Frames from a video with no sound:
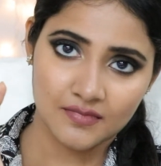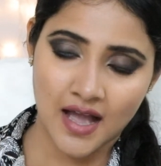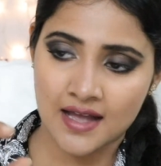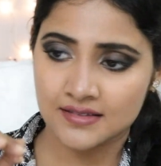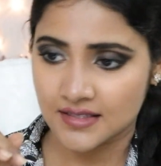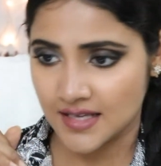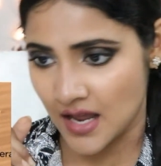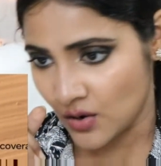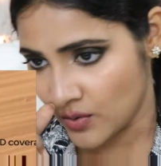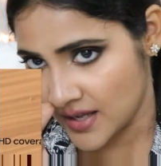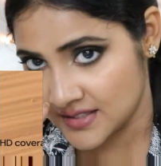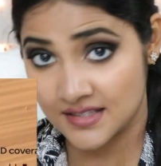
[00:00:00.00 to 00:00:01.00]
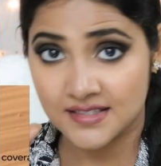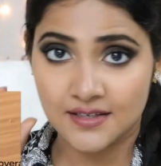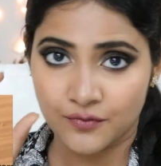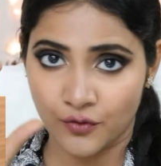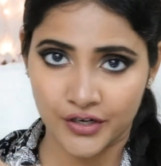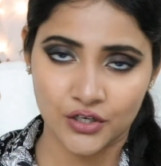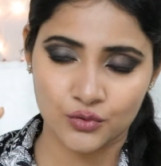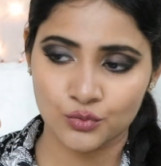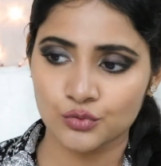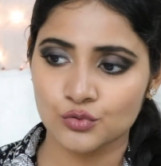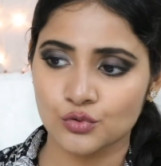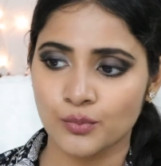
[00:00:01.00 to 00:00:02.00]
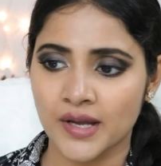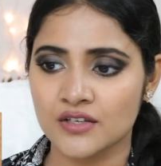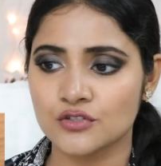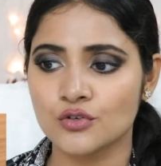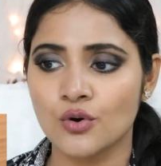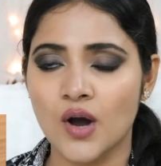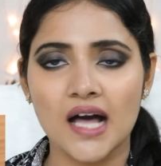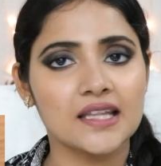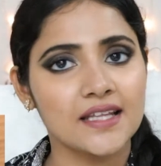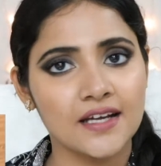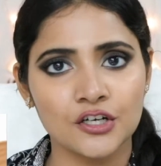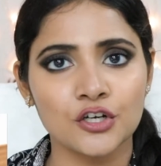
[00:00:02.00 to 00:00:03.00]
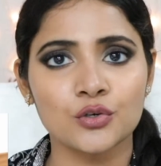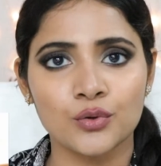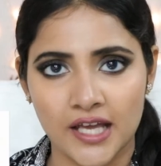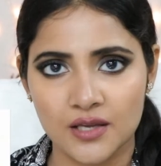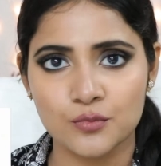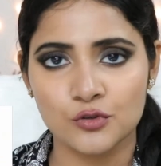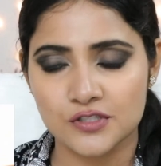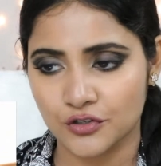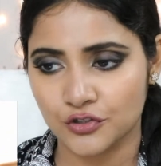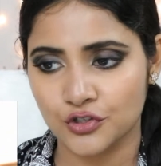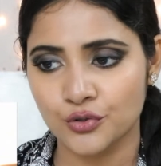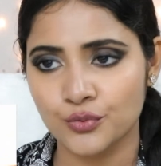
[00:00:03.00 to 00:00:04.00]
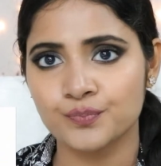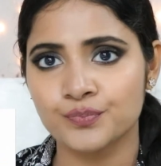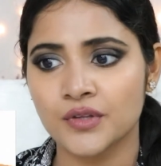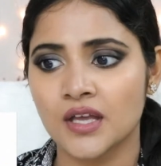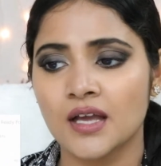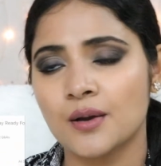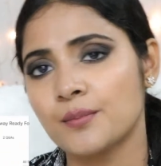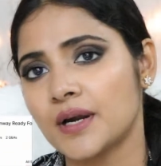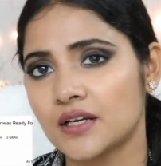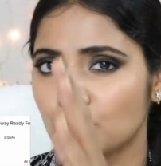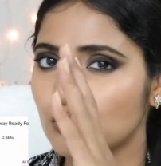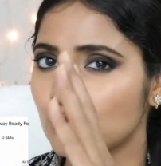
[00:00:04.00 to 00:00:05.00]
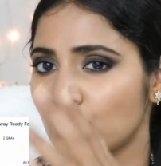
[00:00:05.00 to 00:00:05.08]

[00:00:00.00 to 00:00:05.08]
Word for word: as yellow as nc42 so i isko haldi undertone nahi bol sakti but un